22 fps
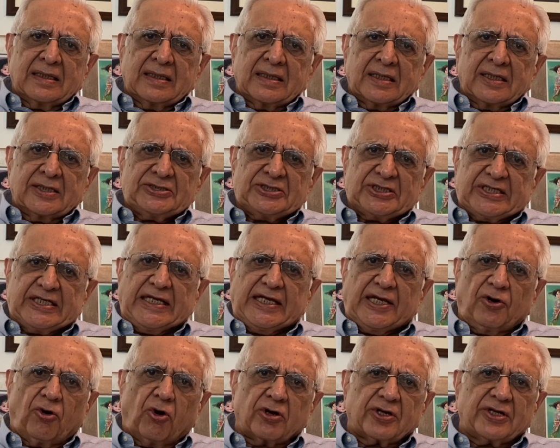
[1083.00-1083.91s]
she
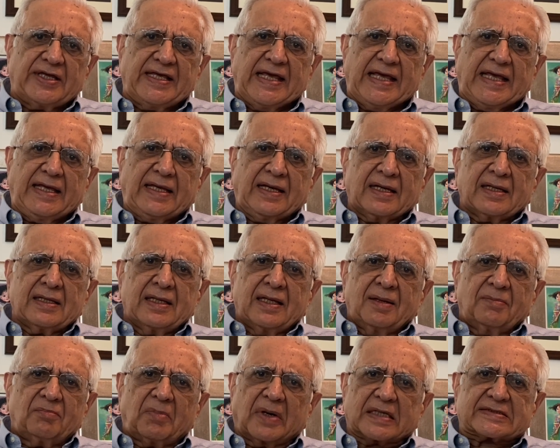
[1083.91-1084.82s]
or he,
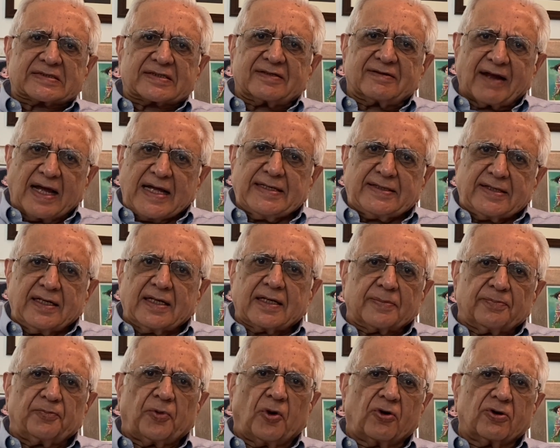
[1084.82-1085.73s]
must write a
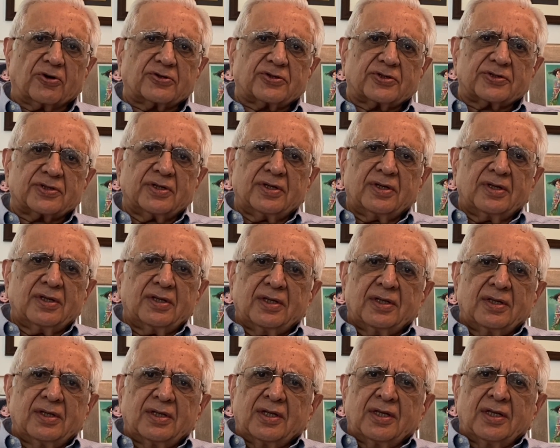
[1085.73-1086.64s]
report
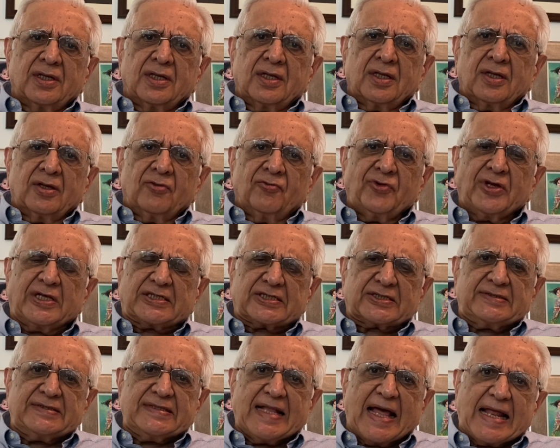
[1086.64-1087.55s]

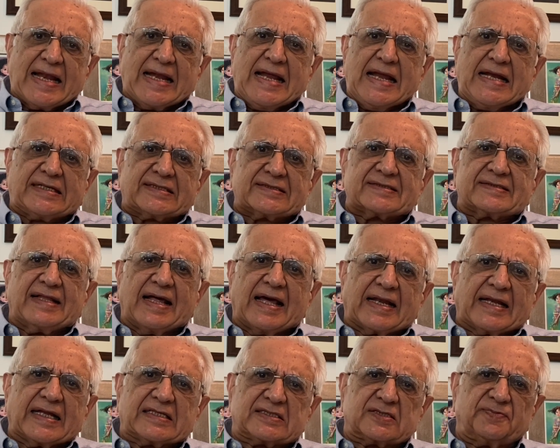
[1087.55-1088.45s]
which narrates their
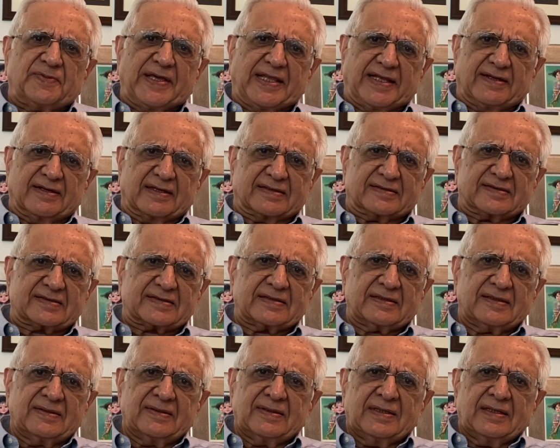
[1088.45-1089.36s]
experience.
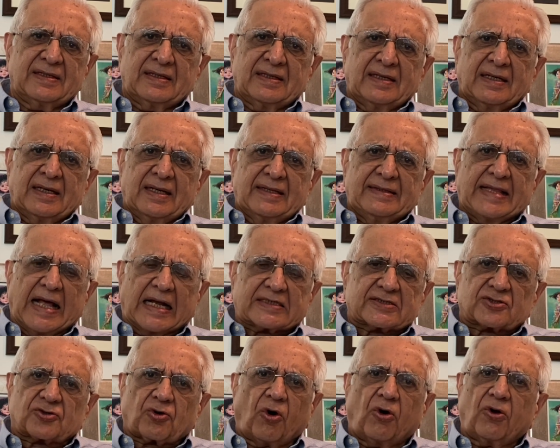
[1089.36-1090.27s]

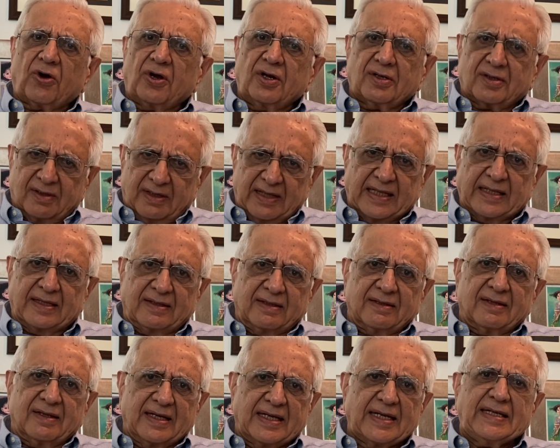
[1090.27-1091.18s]
That's called, in
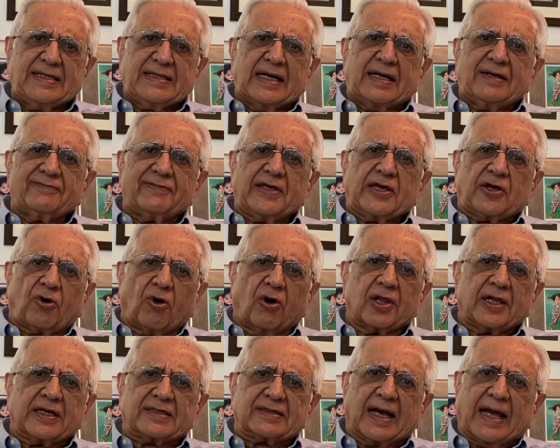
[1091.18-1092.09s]
India, we call
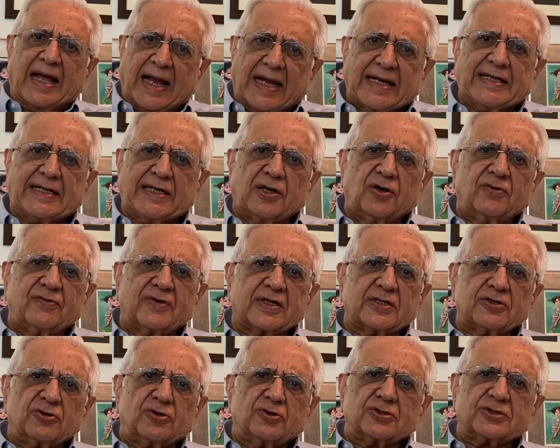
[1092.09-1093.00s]
it a handing over
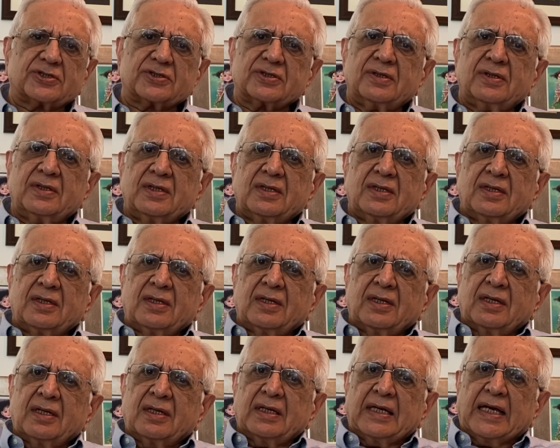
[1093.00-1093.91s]
note.
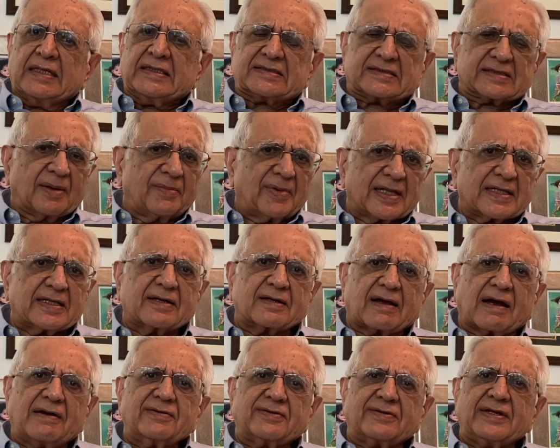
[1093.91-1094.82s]
In some other
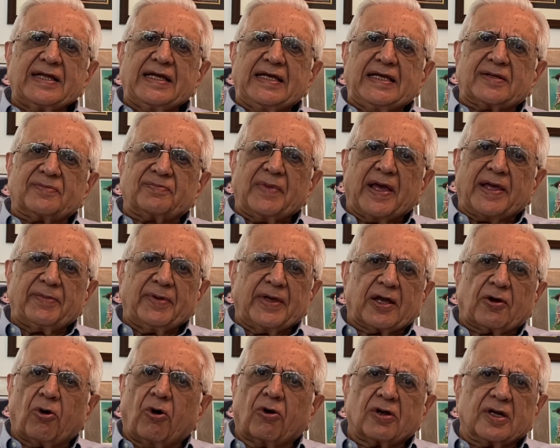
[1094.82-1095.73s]
country, it may be
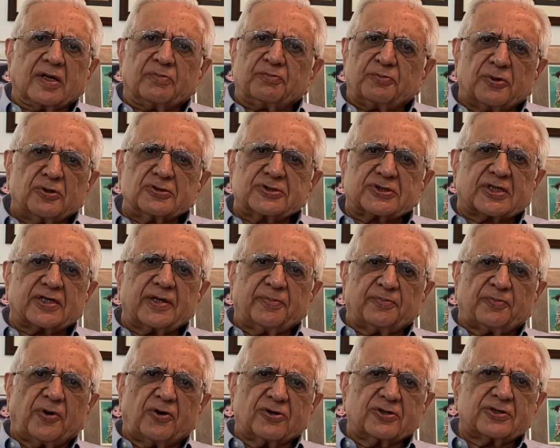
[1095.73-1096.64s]
called a post
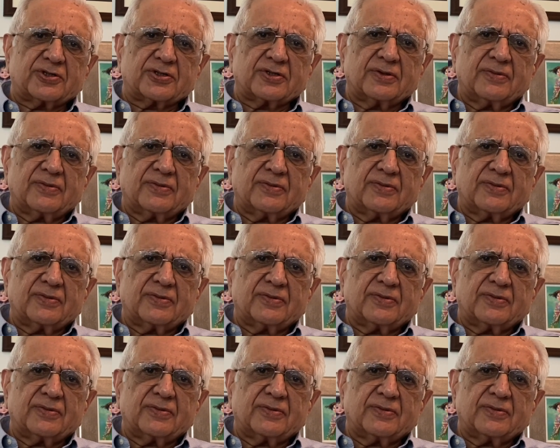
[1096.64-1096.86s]
report.